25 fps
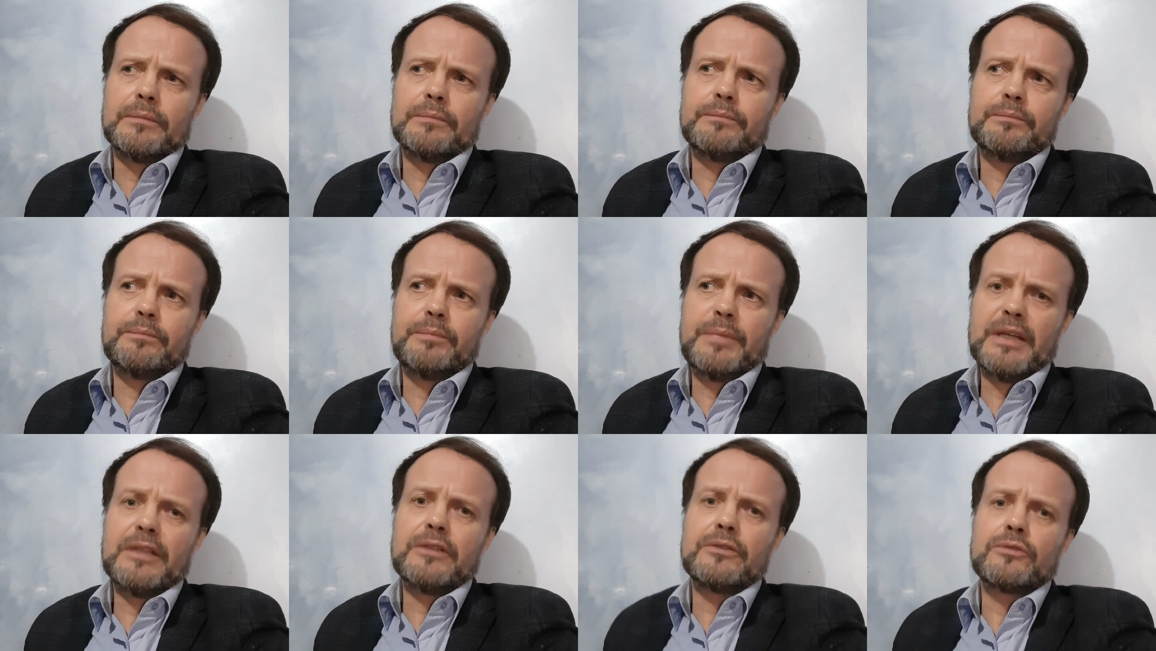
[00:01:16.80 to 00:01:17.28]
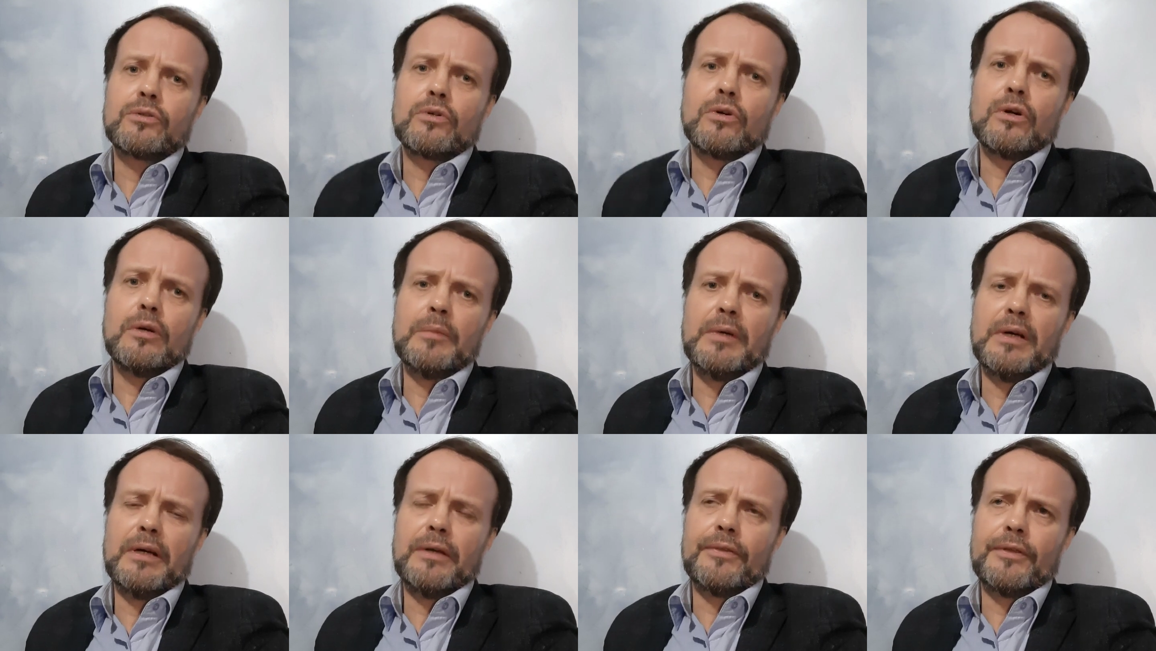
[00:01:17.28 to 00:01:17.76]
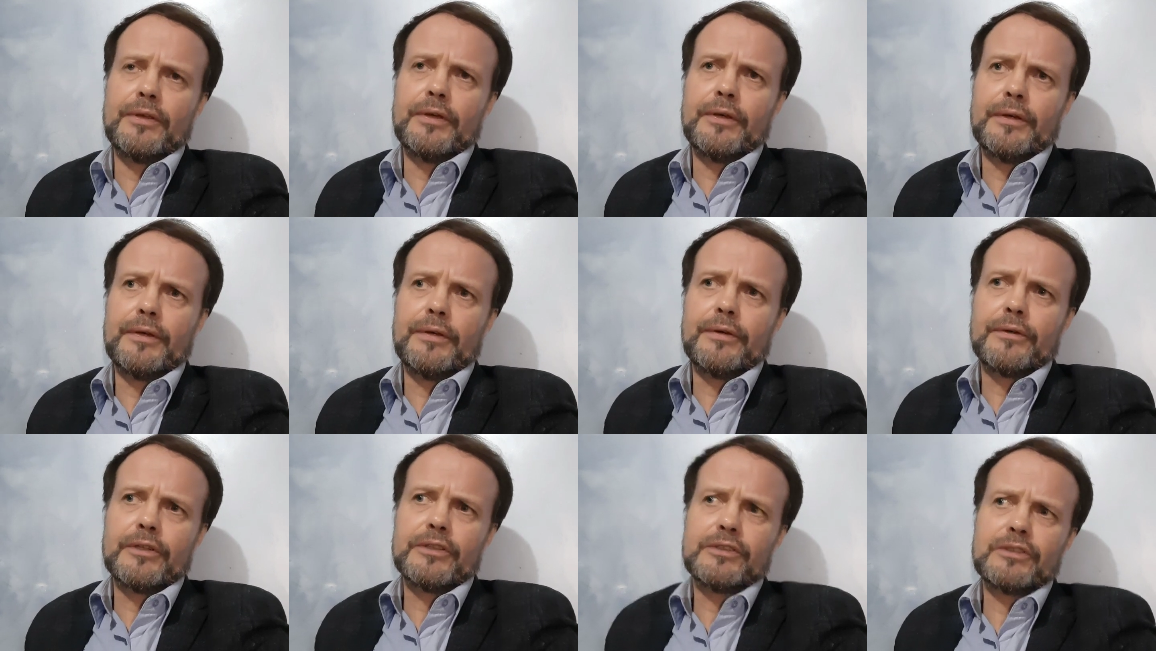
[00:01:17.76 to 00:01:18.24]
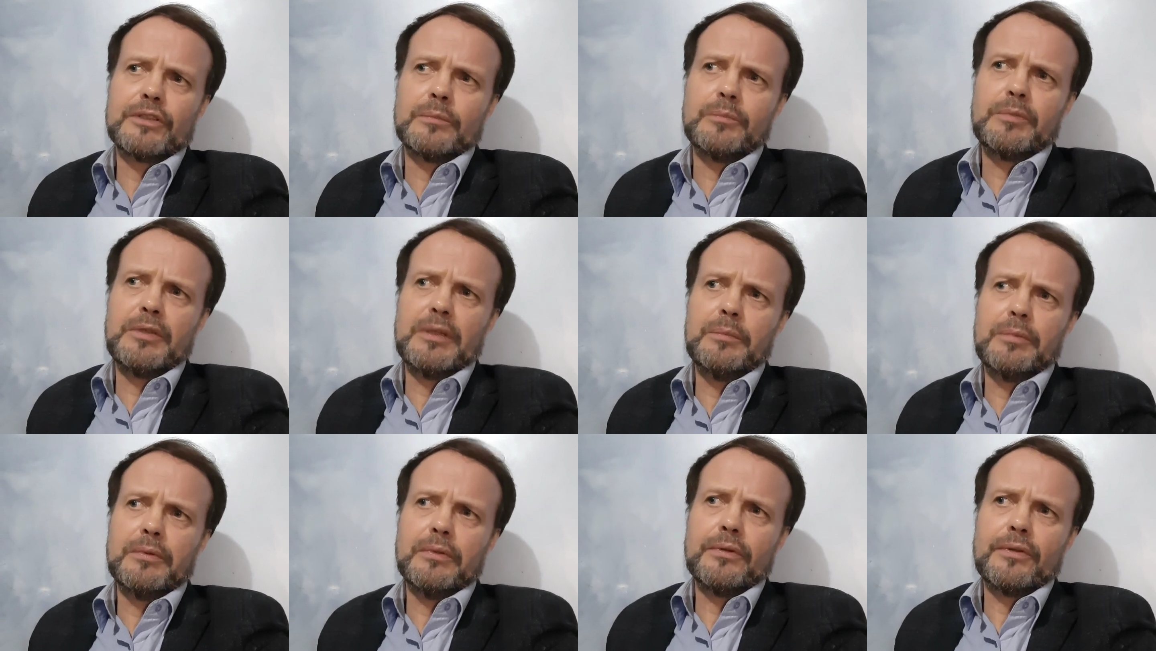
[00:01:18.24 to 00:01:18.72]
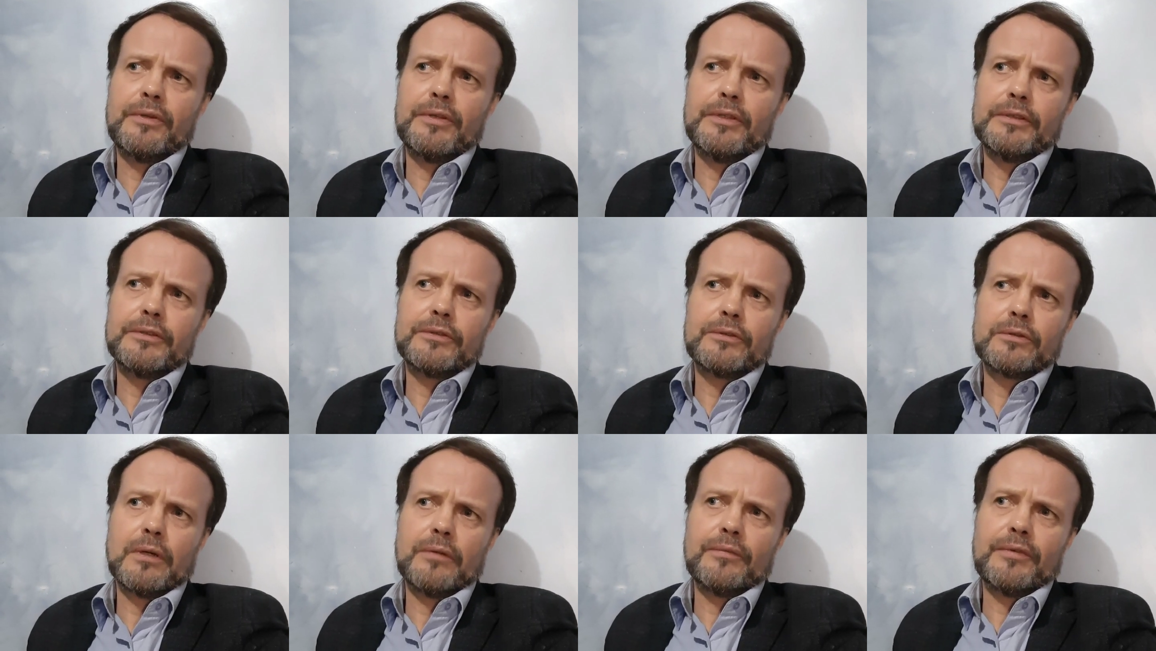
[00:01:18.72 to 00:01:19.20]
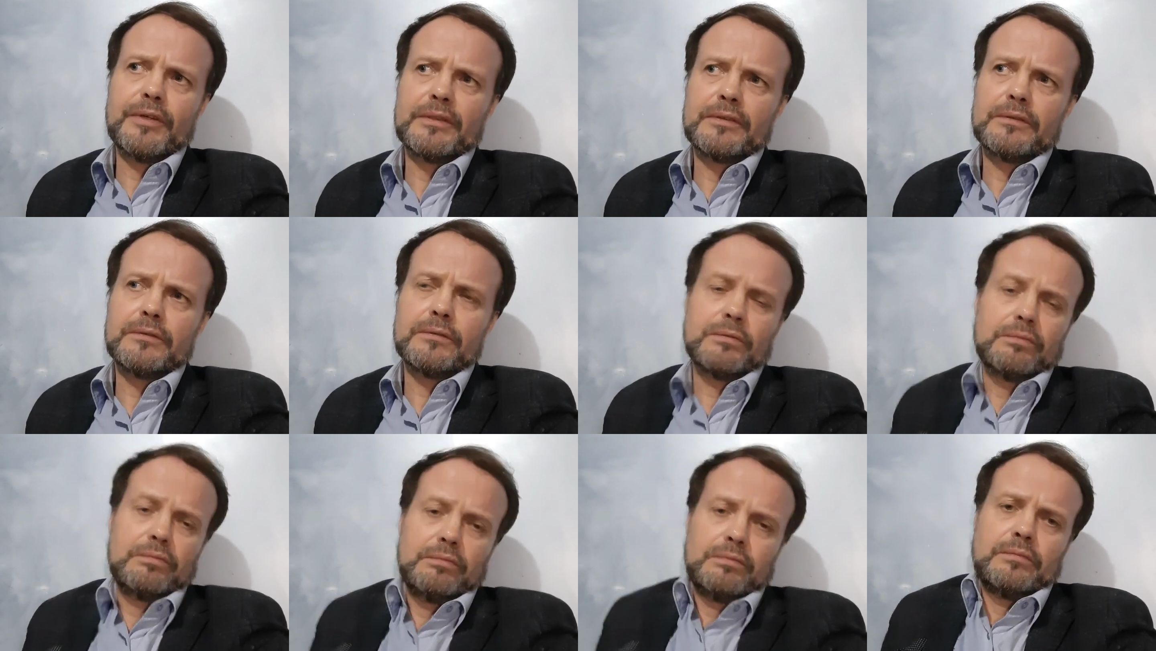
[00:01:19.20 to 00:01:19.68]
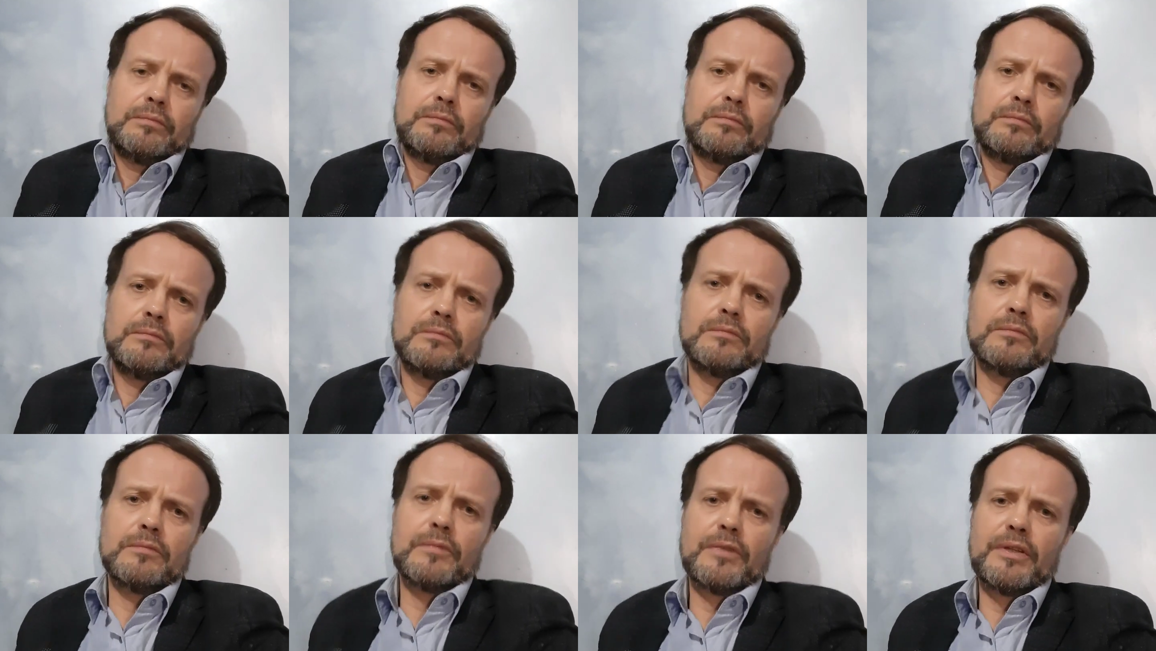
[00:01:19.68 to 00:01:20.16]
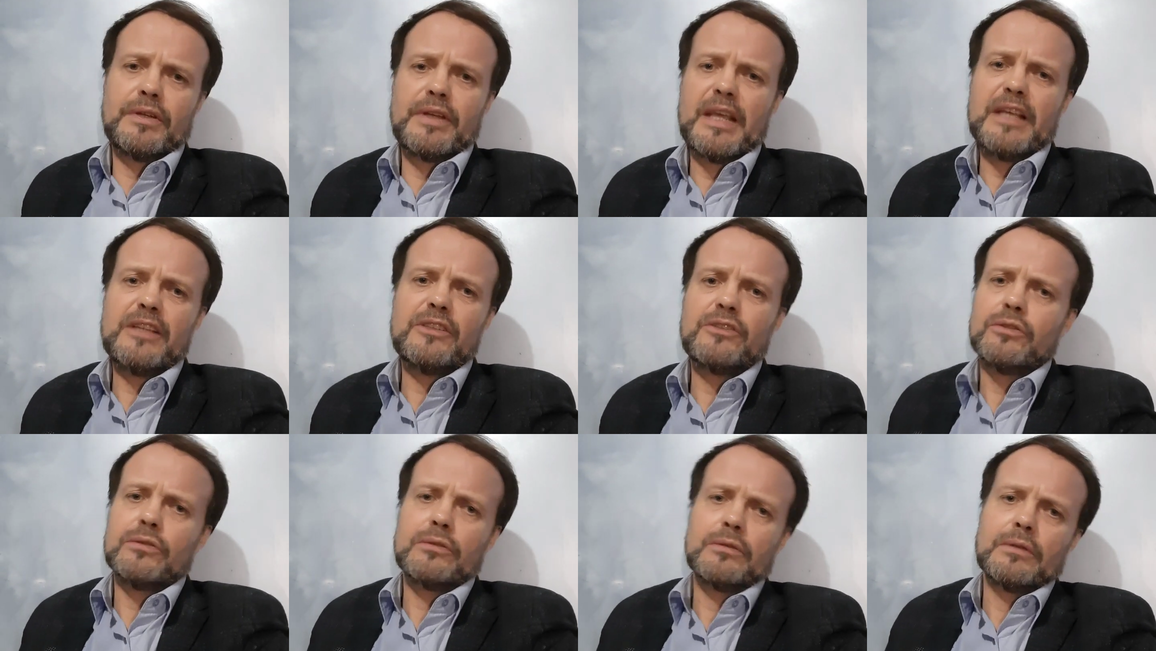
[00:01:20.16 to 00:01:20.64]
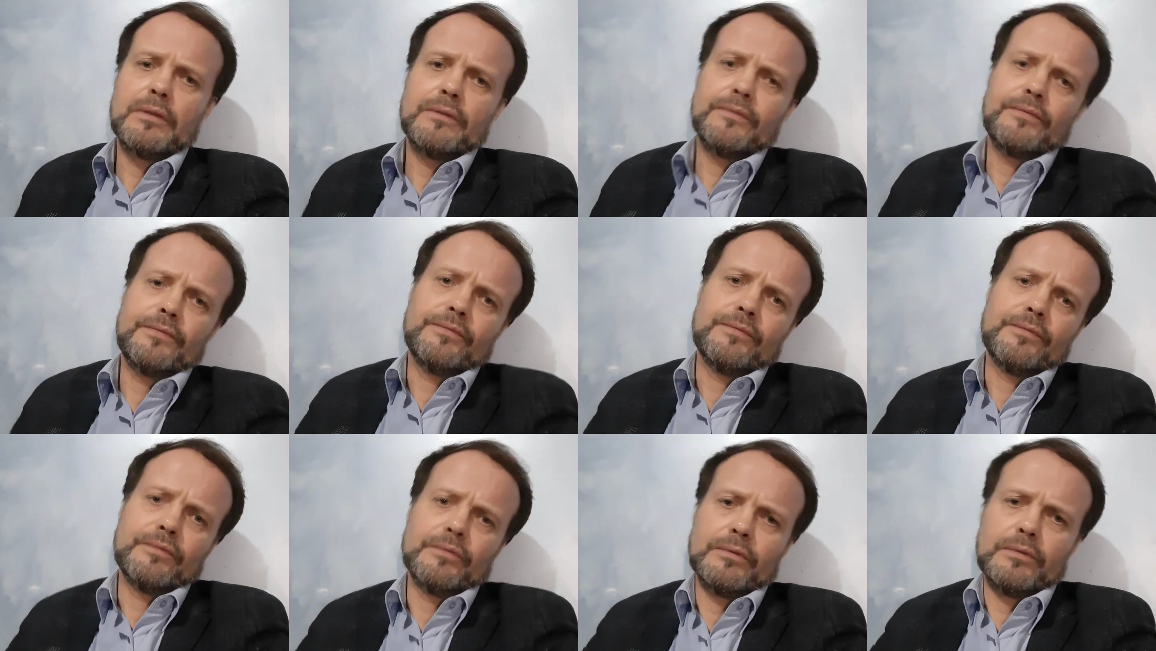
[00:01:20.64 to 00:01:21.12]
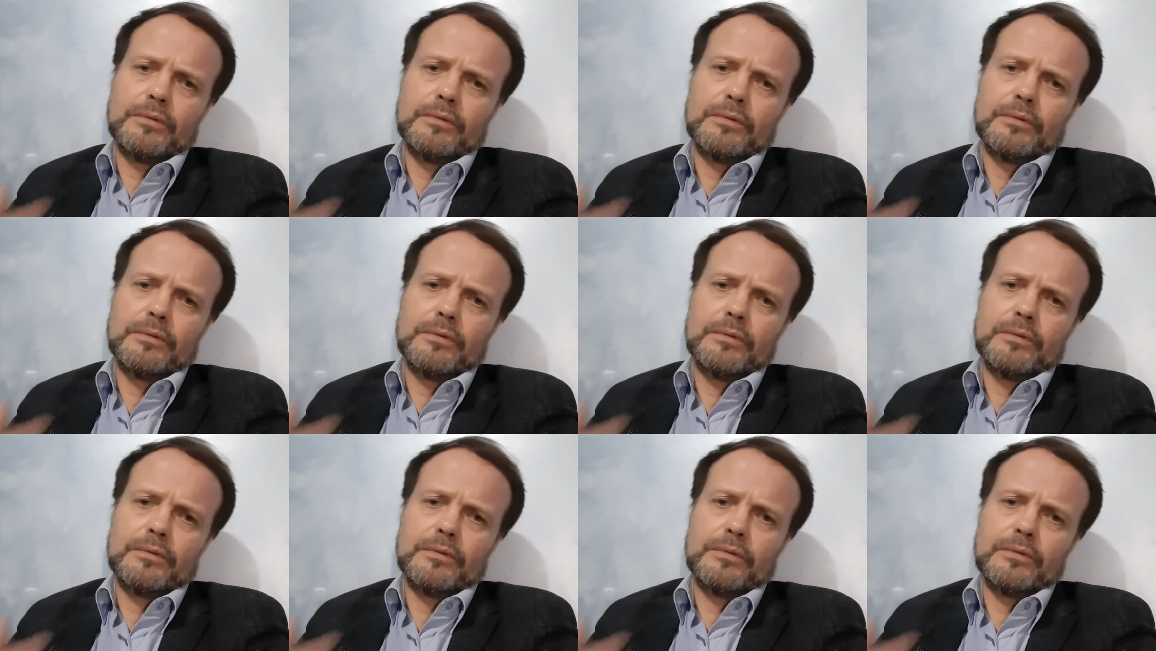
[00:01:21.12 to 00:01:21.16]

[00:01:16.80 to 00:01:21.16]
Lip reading: big trauma. The Russian people, the nation of